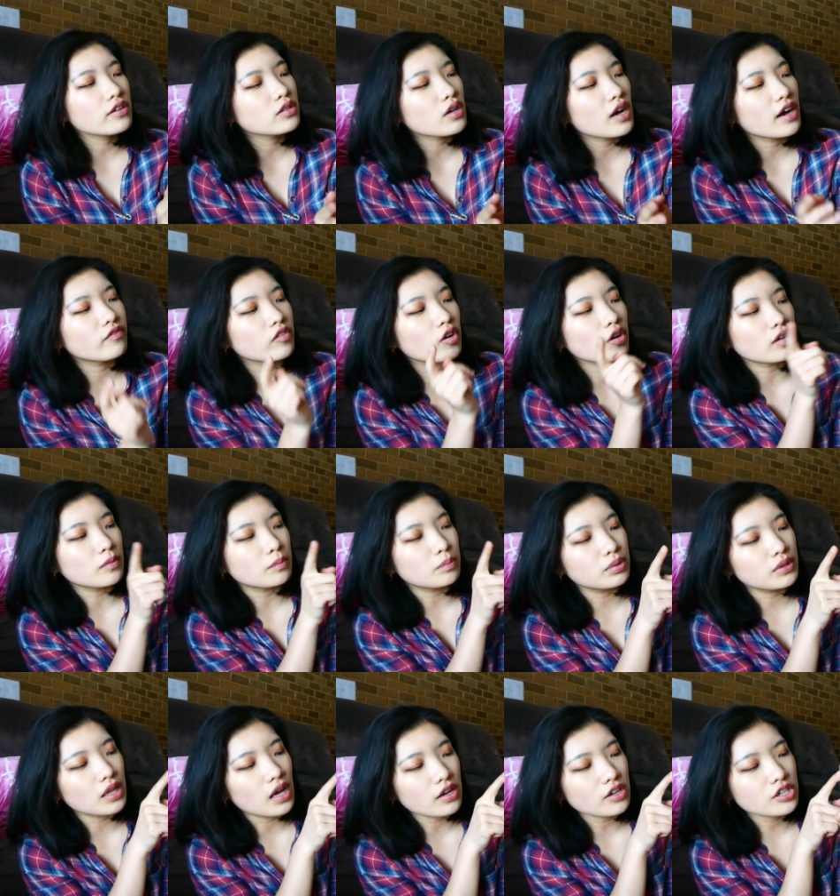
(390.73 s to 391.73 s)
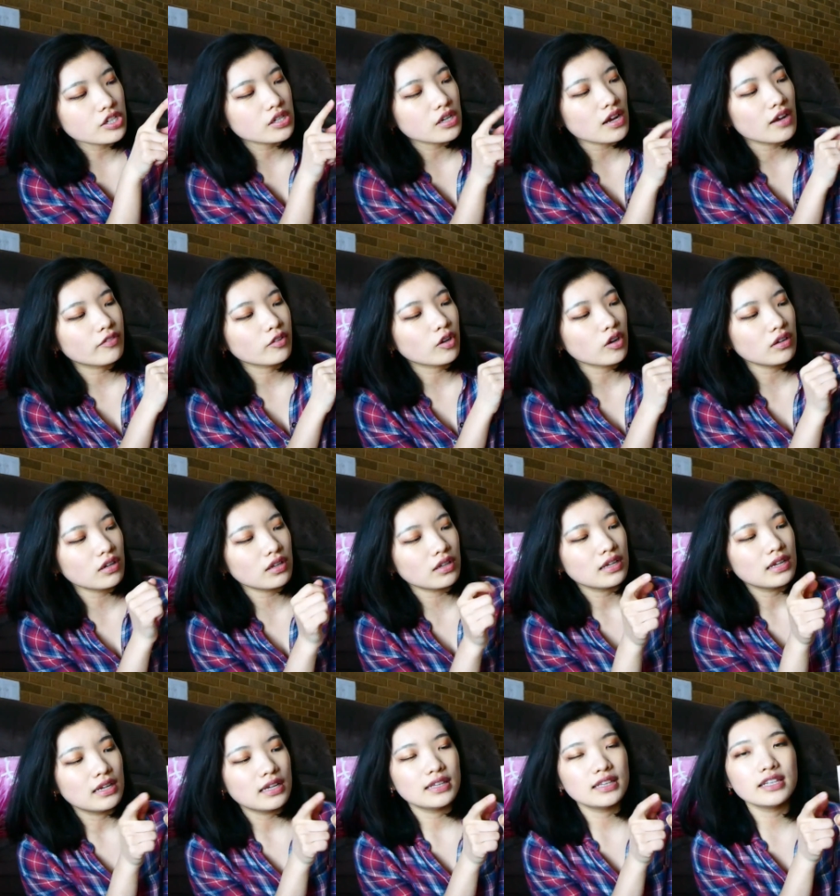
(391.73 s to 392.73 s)
So I've got a blush, I've got a
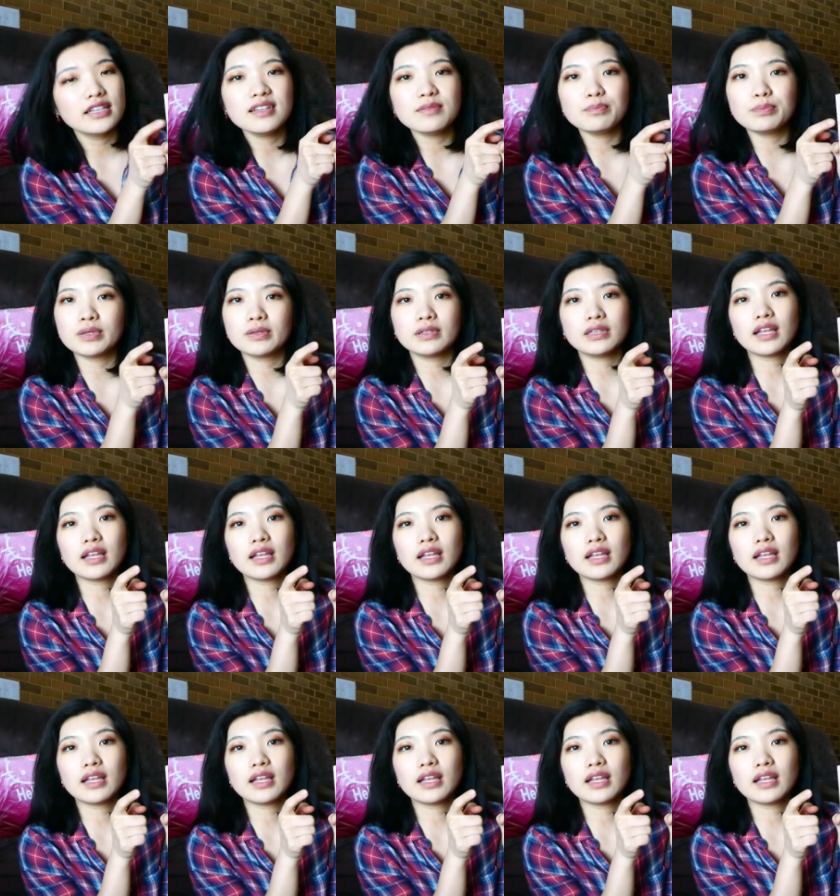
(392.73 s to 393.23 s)
lip